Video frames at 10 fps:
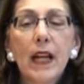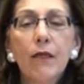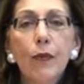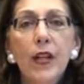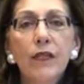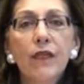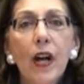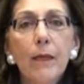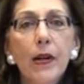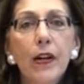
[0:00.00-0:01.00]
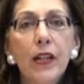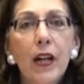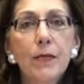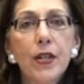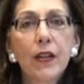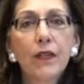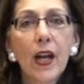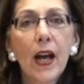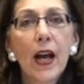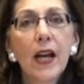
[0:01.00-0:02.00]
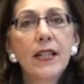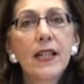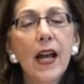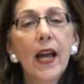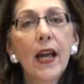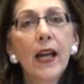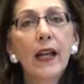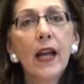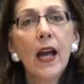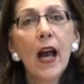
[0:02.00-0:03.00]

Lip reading: if we define paradigm shift as a